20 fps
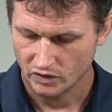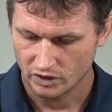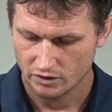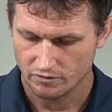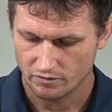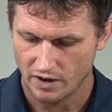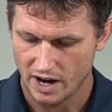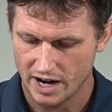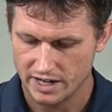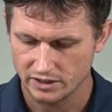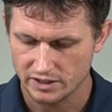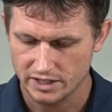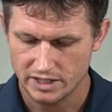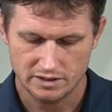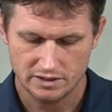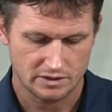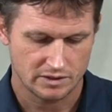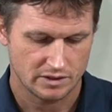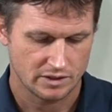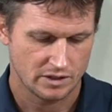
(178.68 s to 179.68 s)

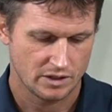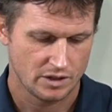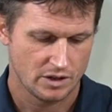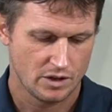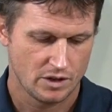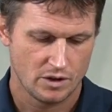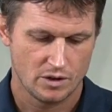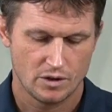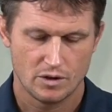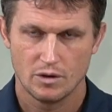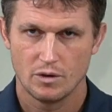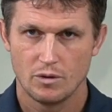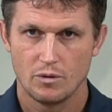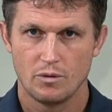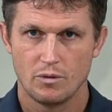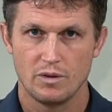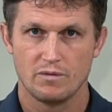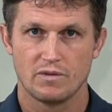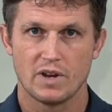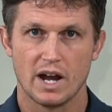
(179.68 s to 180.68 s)
Finally,
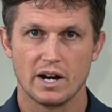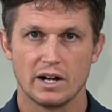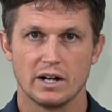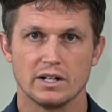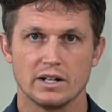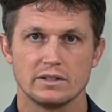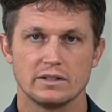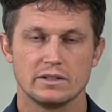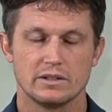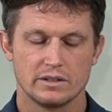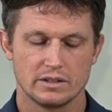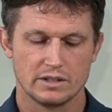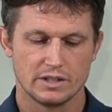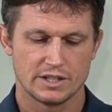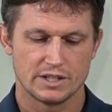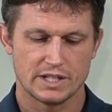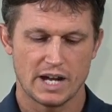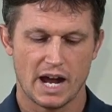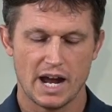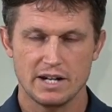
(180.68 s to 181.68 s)
we've got our
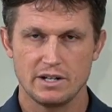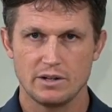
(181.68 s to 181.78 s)
side